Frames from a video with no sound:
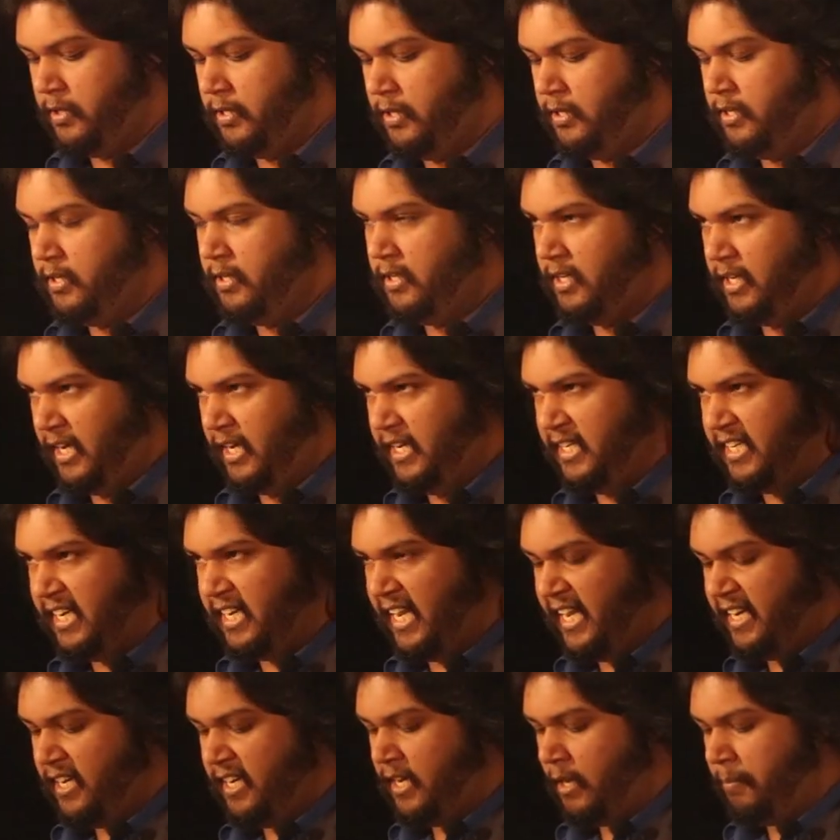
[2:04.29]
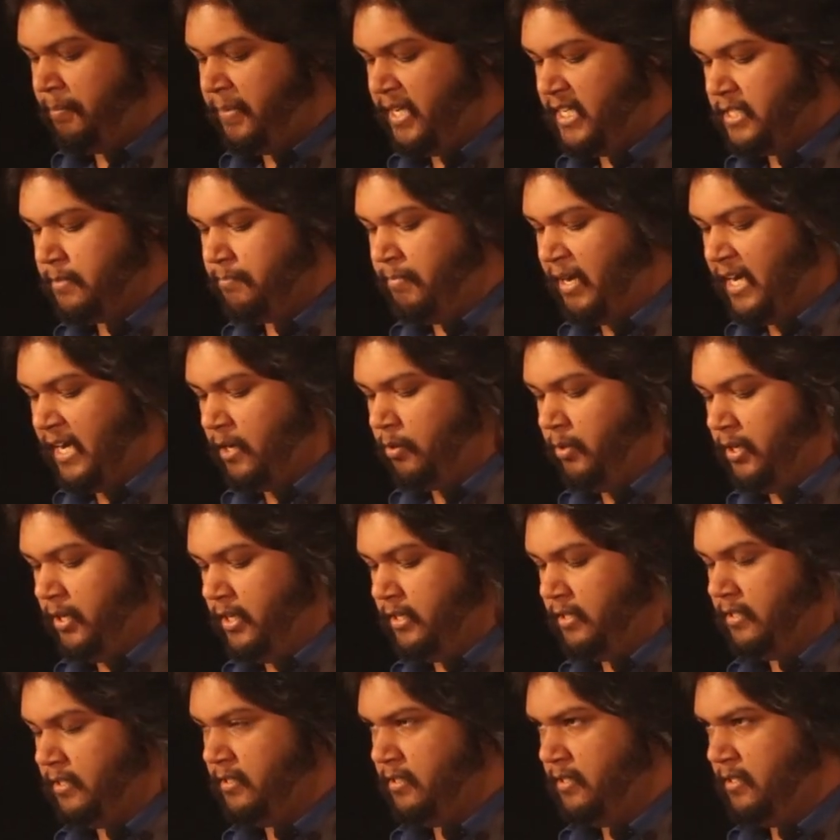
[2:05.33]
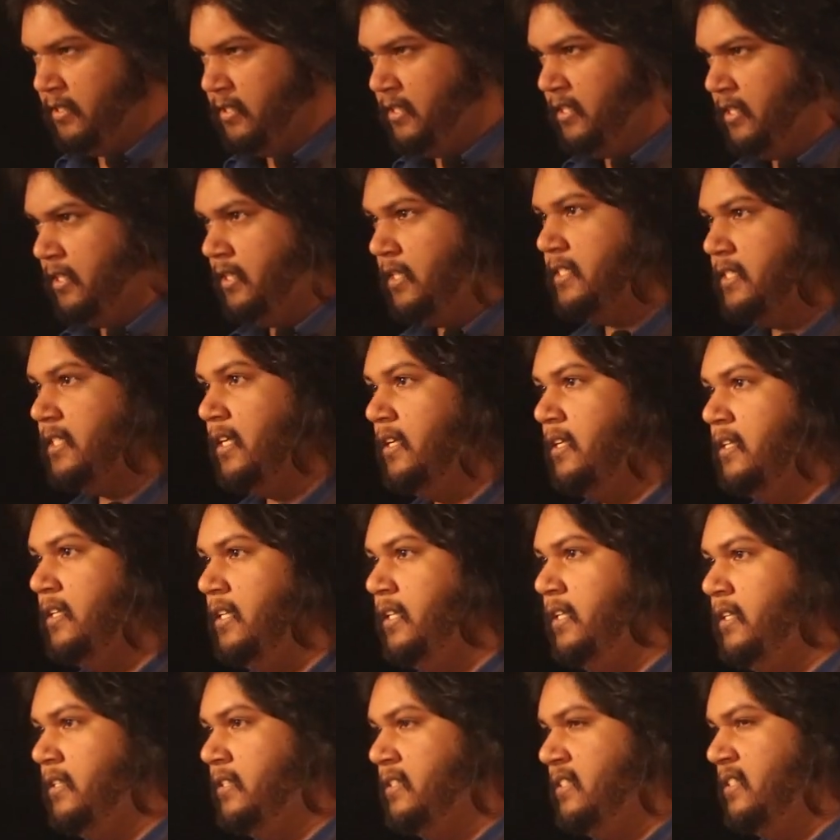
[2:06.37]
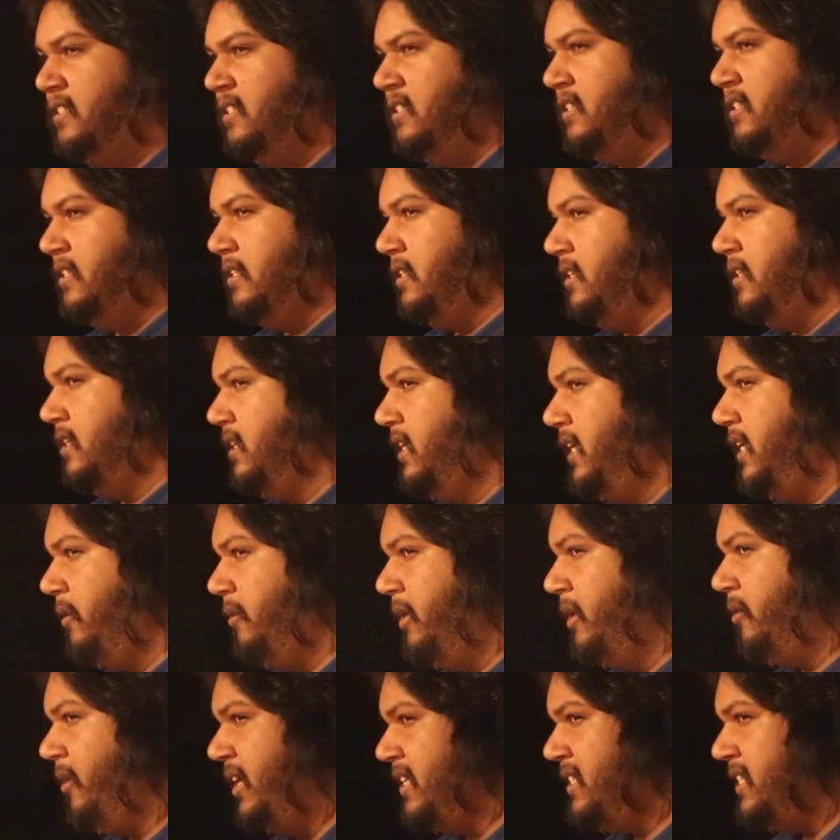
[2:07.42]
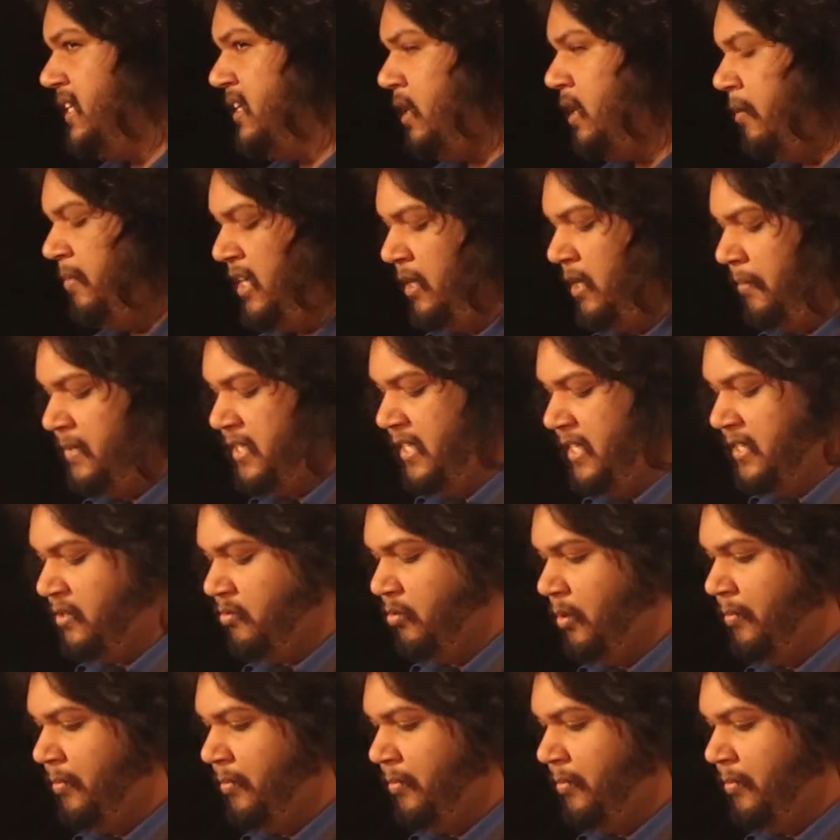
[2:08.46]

and he glided a pace backward. Suddenly, he regretted coming up to this